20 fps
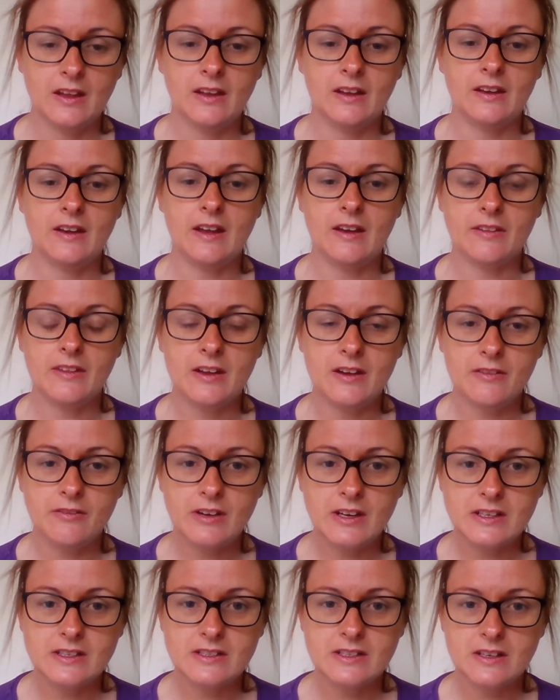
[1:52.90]
Now there
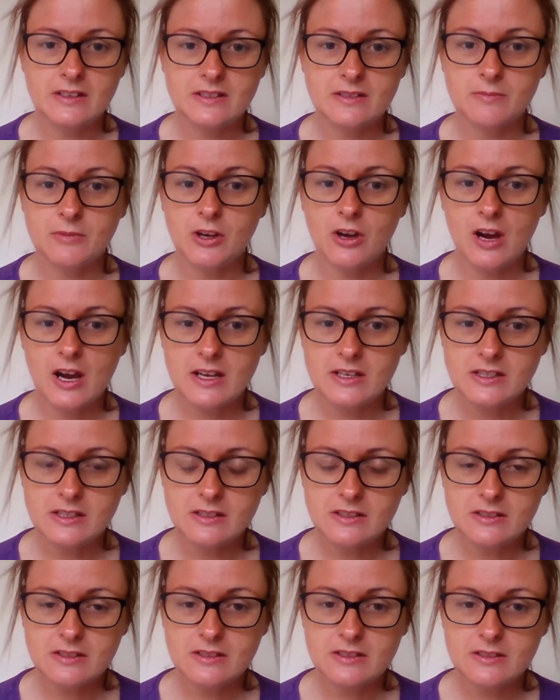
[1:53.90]
is some
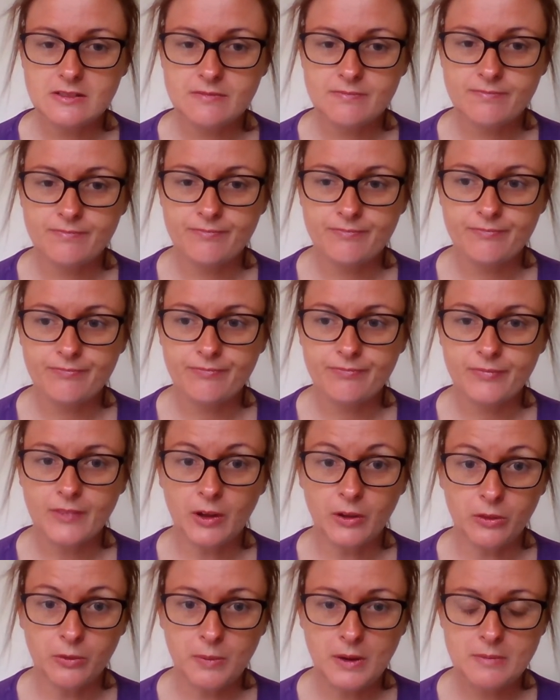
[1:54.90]
guidance
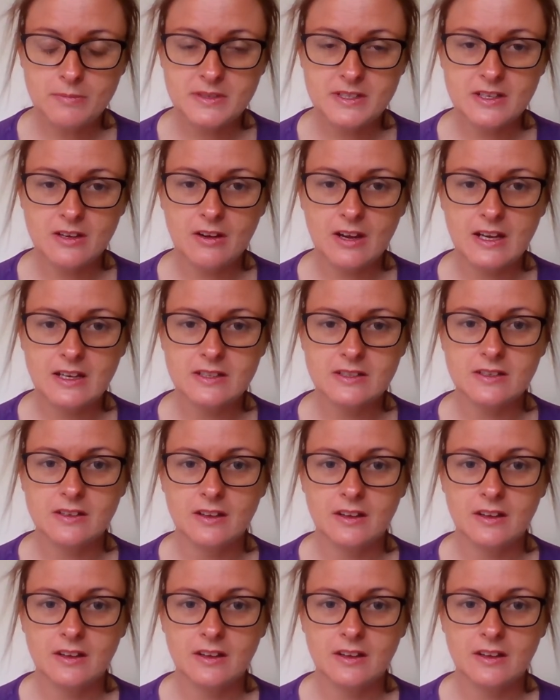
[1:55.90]
on the website